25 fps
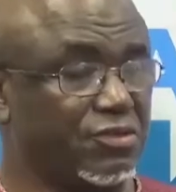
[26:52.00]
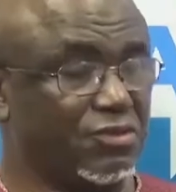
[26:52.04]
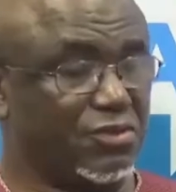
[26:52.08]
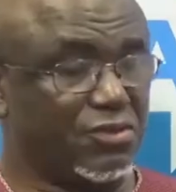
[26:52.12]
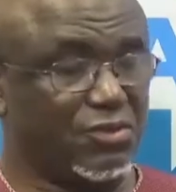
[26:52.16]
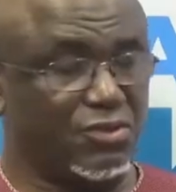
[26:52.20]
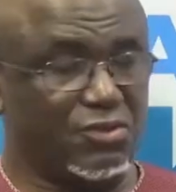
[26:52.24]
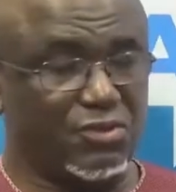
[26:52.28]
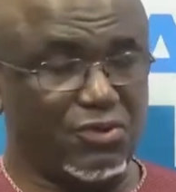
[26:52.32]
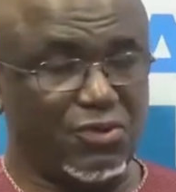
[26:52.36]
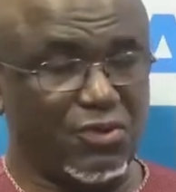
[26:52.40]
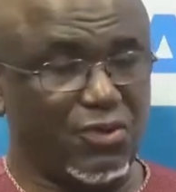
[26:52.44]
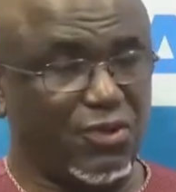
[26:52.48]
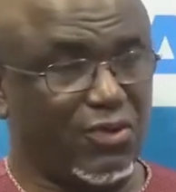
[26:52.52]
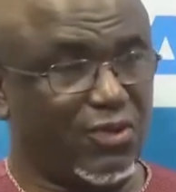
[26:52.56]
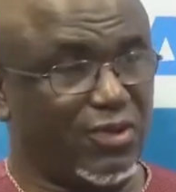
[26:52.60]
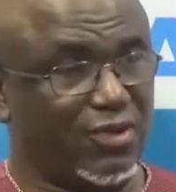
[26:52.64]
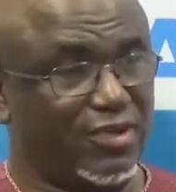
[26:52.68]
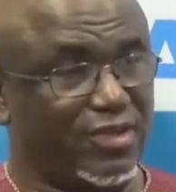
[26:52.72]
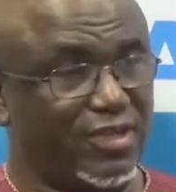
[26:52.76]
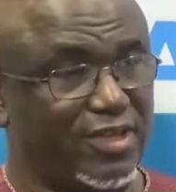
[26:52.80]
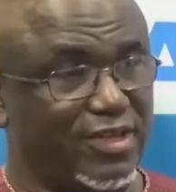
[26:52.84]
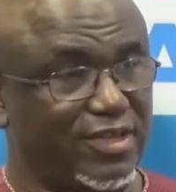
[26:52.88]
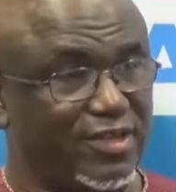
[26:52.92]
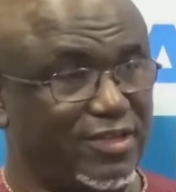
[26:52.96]
to do all
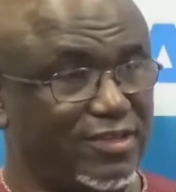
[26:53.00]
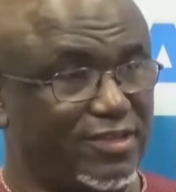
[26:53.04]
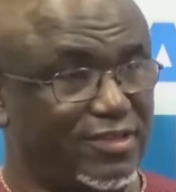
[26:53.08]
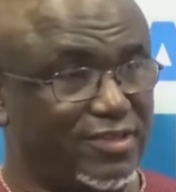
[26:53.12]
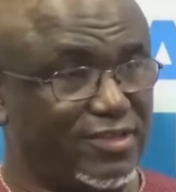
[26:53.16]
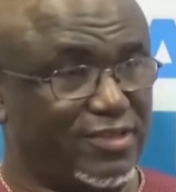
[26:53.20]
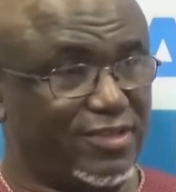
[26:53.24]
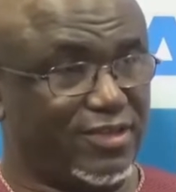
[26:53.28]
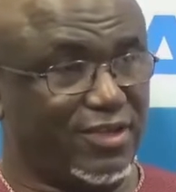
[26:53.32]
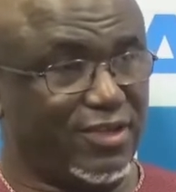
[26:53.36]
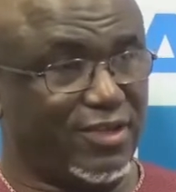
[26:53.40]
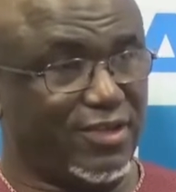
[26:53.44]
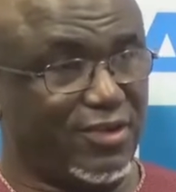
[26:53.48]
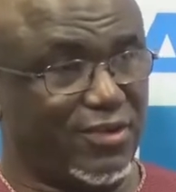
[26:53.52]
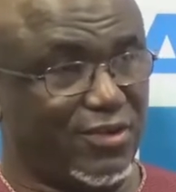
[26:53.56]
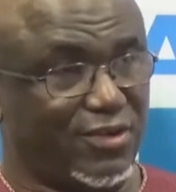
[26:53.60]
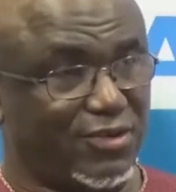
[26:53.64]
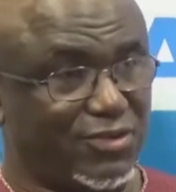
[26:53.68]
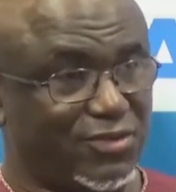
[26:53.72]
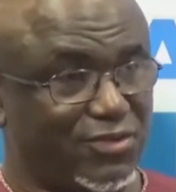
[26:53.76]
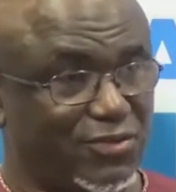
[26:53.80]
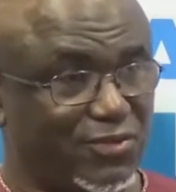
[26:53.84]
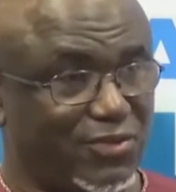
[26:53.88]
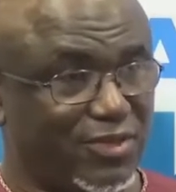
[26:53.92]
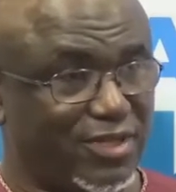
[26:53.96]
these, it
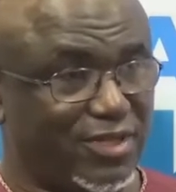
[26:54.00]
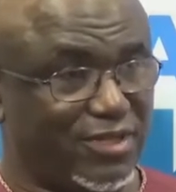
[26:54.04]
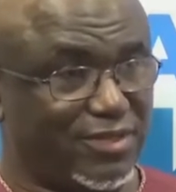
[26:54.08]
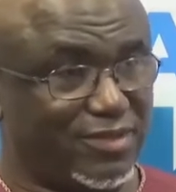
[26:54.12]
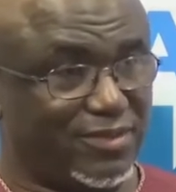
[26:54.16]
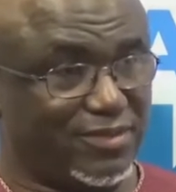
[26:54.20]
costs what?